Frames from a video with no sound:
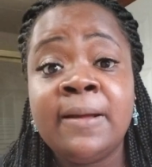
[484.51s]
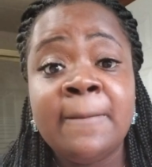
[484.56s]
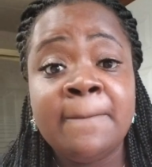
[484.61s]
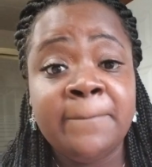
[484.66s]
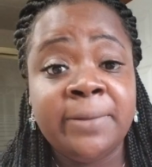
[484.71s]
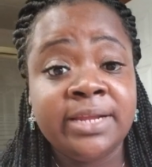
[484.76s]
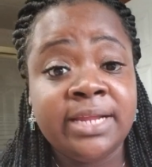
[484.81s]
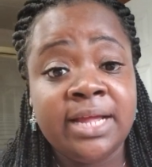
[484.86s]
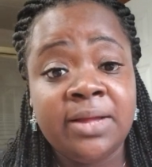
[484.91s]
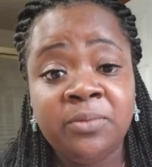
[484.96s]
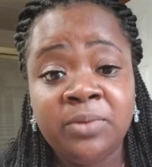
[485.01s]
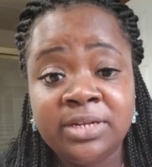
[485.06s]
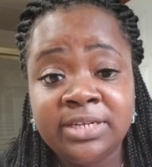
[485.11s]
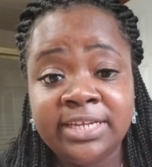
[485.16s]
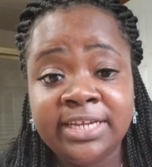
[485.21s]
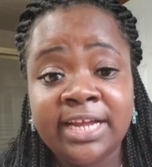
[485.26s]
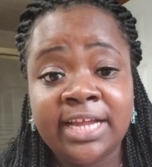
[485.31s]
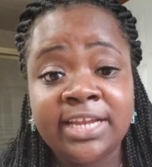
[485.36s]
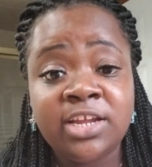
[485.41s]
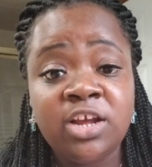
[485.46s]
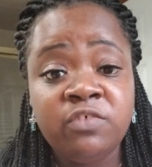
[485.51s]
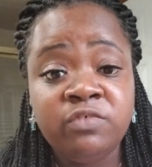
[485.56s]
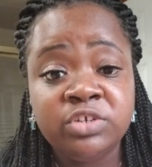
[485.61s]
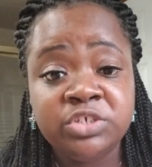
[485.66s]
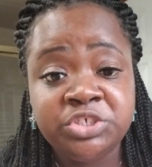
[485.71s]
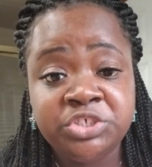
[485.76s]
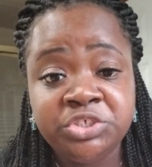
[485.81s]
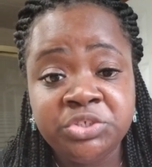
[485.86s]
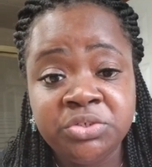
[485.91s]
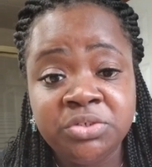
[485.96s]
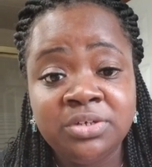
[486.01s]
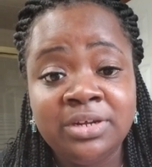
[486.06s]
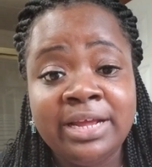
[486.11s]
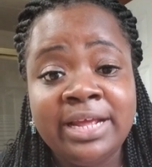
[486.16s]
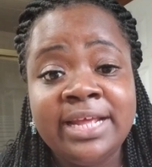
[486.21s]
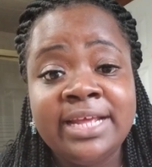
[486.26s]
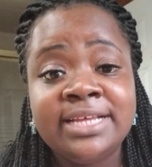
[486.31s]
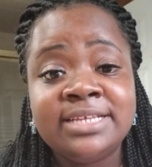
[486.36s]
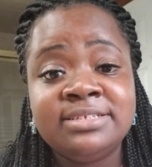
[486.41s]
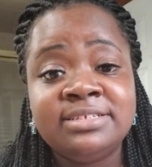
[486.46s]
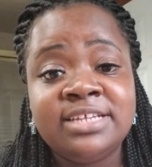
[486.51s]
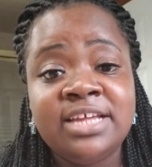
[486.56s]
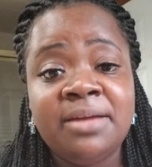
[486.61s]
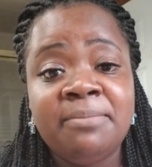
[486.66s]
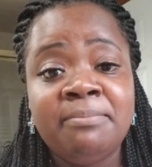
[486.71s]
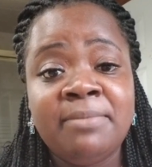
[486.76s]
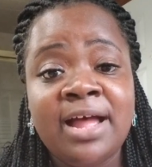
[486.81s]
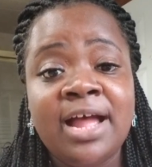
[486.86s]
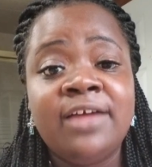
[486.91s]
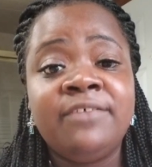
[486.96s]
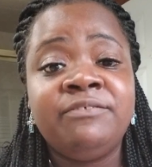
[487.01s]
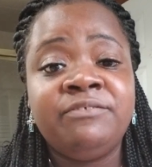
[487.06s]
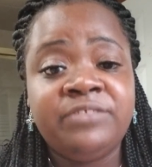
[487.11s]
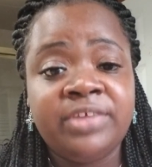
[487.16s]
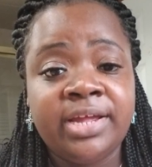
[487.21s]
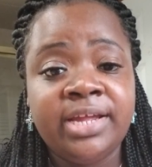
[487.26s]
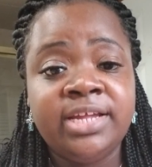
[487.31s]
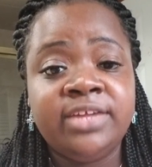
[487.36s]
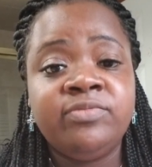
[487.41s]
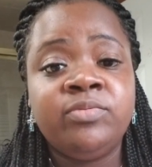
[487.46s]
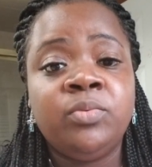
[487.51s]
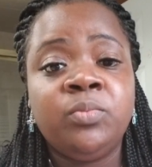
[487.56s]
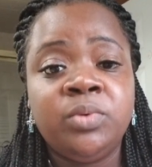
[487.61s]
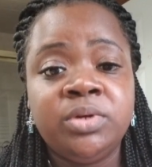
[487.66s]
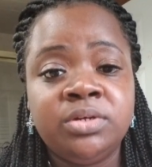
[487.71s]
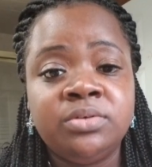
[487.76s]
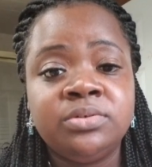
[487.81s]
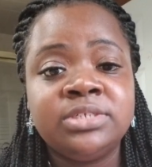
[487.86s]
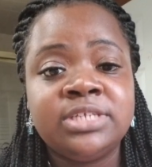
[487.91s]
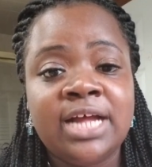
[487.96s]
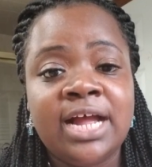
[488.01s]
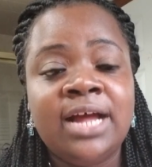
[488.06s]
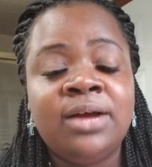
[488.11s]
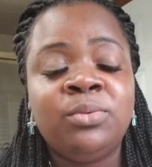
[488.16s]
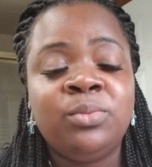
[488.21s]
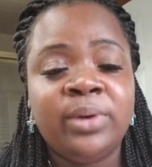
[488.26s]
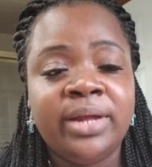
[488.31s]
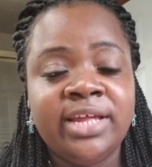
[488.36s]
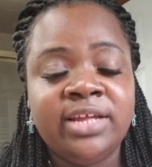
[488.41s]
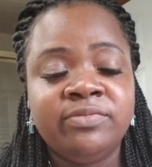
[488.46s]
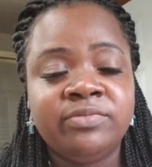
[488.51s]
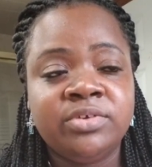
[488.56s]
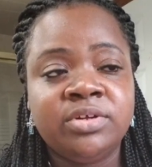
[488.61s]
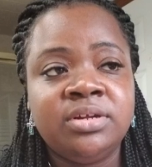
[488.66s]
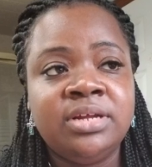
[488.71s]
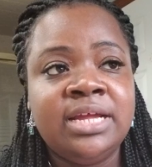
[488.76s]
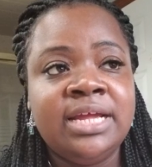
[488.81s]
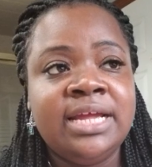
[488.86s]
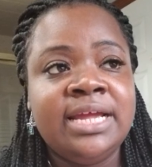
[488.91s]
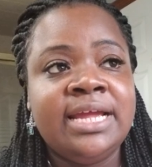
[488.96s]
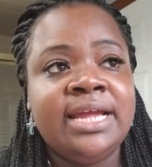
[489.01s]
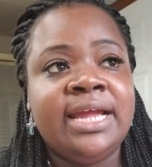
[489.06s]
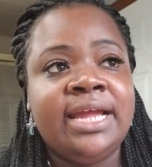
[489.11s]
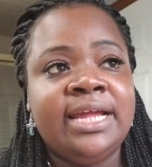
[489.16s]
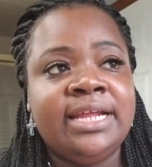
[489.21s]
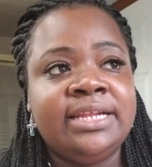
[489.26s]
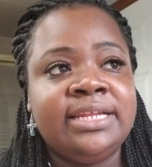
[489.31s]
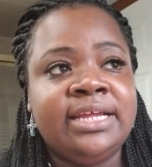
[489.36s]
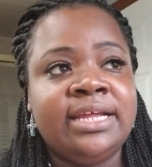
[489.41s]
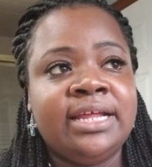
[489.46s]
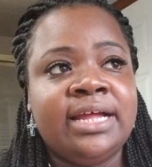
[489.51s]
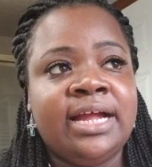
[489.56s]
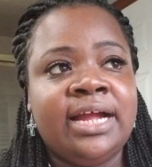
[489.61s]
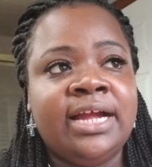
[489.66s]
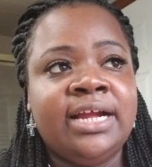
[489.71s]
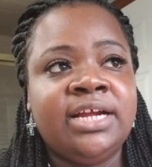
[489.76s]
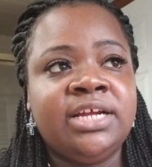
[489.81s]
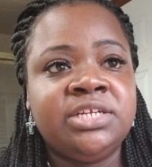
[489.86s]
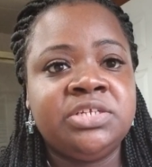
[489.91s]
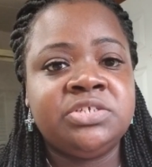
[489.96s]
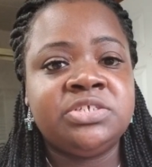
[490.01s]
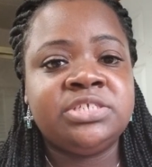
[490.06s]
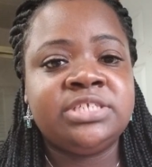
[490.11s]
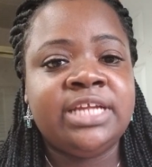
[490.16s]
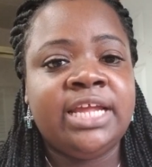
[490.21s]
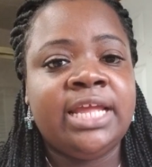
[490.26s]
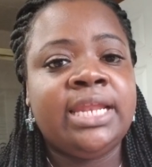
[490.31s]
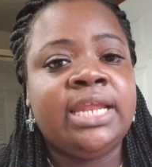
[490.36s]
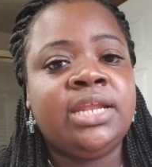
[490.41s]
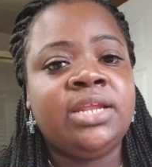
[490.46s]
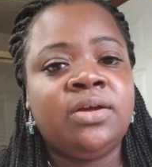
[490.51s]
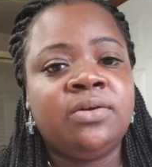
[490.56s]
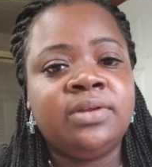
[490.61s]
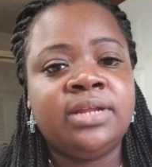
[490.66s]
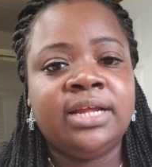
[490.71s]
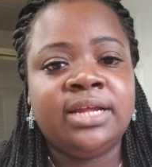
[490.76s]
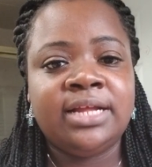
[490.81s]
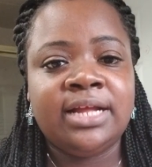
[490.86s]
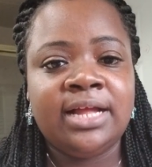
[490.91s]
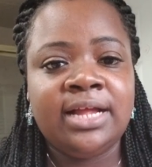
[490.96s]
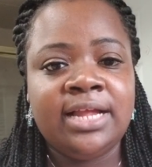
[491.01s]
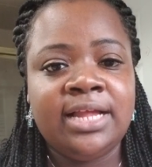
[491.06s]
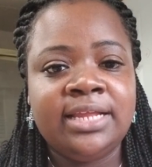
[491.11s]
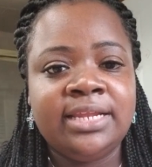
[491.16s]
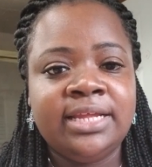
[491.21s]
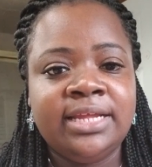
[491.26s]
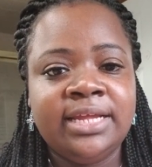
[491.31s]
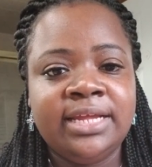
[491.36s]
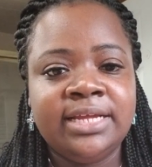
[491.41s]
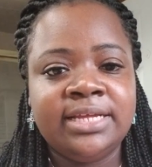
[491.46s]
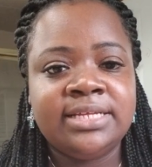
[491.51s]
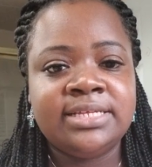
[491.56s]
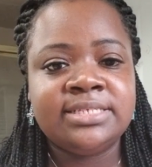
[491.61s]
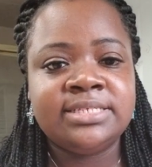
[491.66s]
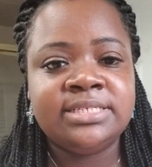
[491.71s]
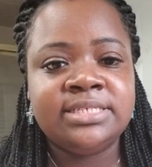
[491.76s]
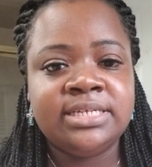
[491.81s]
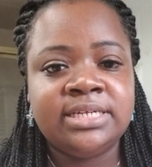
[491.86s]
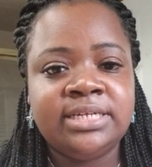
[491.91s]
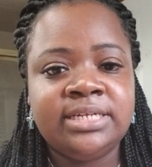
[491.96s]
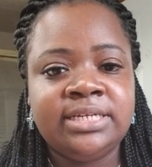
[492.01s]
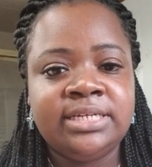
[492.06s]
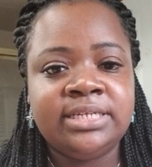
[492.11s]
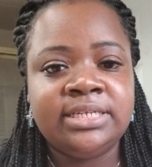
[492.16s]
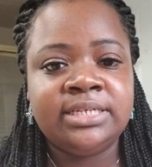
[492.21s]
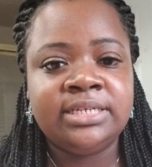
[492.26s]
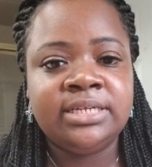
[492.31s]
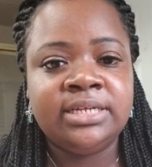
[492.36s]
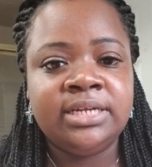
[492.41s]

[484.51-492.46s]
But one thing I know for sure is that my faith will not waver, and that I understand and know that God has done